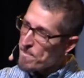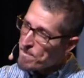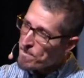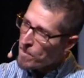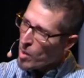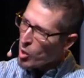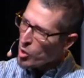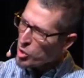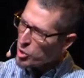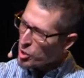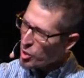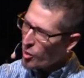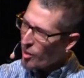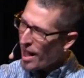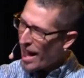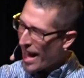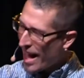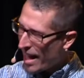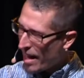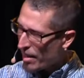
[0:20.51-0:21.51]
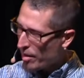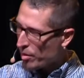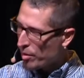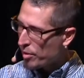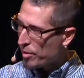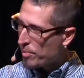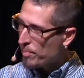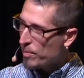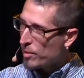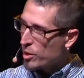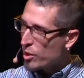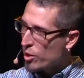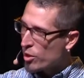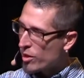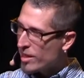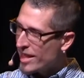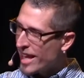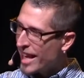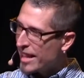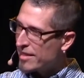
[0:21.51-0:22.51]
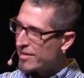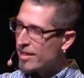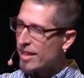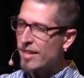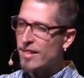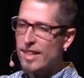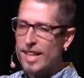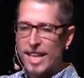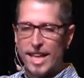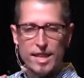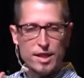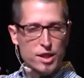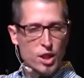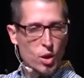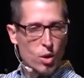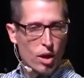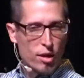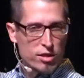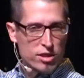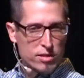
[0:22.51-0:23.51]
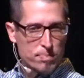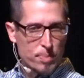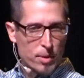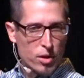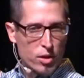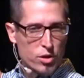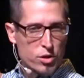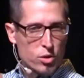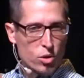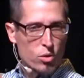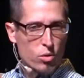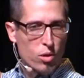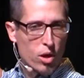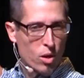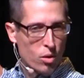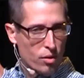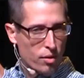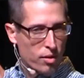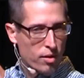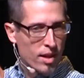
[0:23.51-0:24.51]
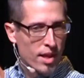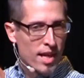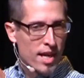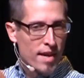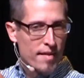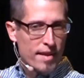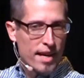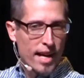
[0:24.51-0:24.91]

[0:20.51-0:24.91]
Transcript: emotional health creates the lid to our spiritual growth.